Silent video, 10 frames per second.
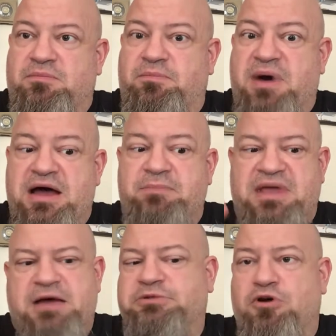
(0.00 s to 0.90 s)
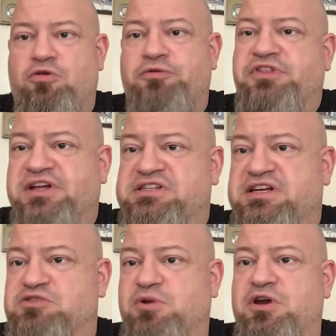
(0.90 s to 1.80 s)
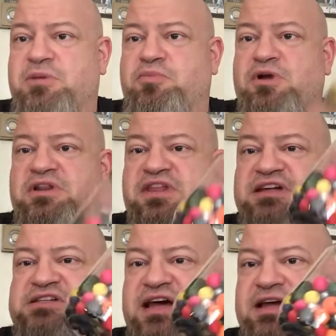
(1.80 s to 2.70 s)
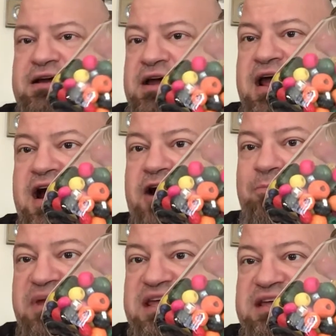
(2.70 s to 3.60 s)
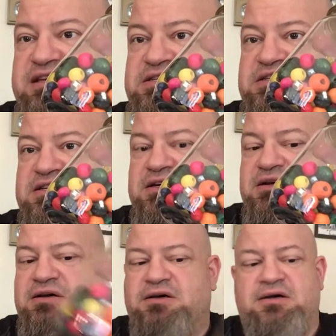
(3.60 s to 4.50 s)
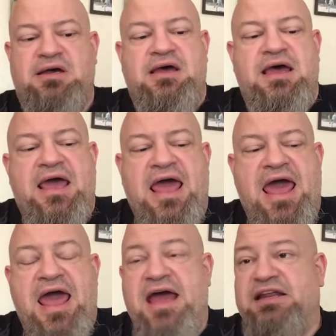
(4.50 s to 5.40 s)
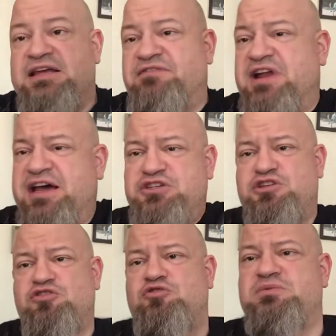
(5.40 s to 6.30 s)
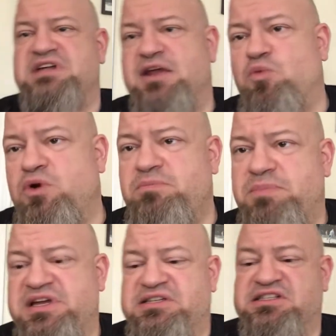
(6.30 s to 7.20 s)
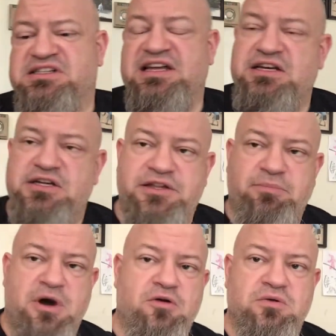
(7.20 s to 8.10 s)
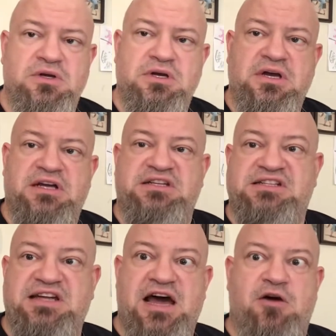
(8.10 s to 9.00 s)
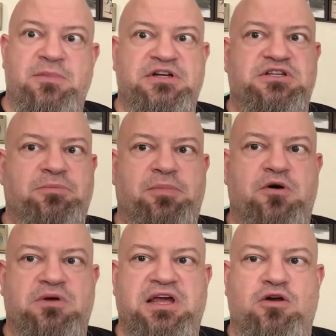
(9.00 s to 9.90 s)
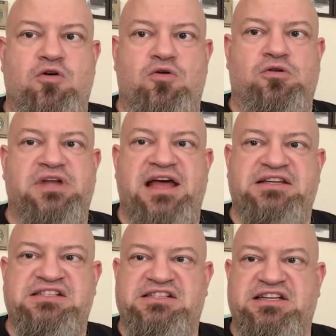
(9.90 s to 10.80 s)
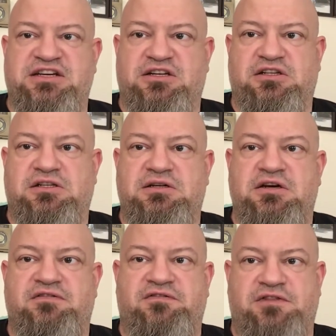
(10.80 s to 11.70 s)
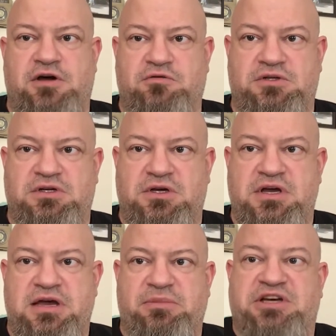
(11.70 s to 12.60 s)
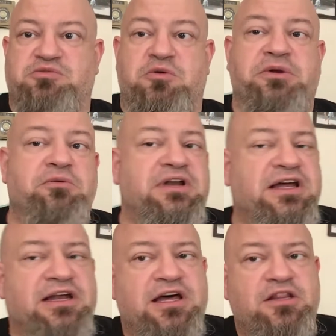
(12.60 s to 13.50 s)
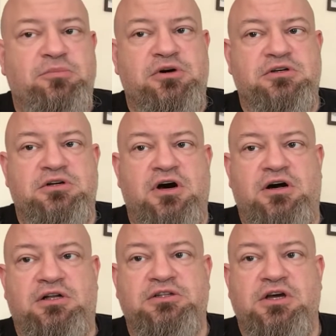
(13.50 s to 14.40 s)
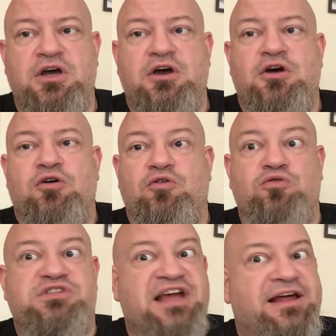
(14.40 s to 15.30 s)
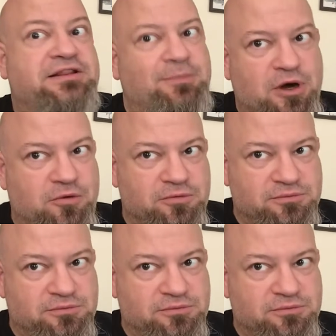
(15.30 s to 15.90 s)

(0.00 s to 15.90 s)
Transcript: but be able to hold things, because we're going to put things like our beads and even ice cubes and wooden pieces into the boat to see how much the boat can hold and still float. Because we'll be reading another book called Who Sank the Boat